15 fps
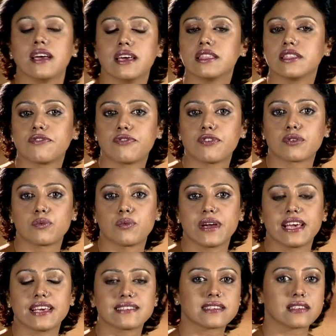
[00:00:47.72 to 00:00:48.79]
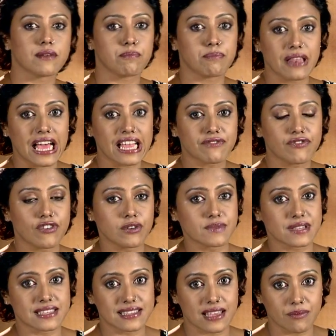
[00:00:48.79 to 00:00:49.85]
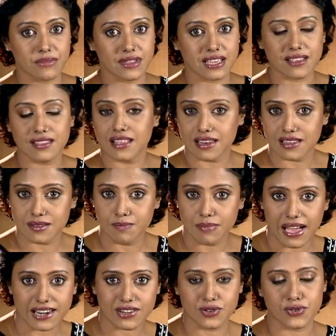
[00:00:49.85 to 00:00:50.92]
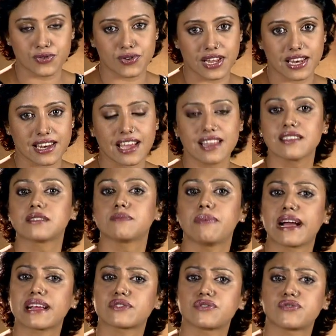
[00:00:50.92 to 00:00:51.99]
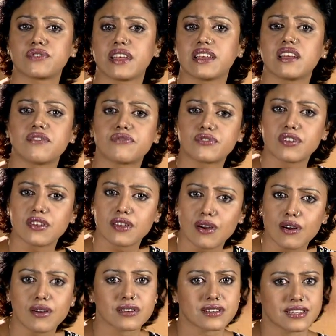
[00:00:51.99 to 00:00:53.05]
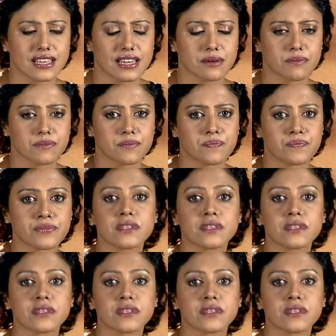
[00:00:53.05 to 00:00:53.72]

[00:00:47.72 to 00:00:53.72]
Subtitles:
In the footwears, platforms is something that is back to trend and it's back to trend after a long time.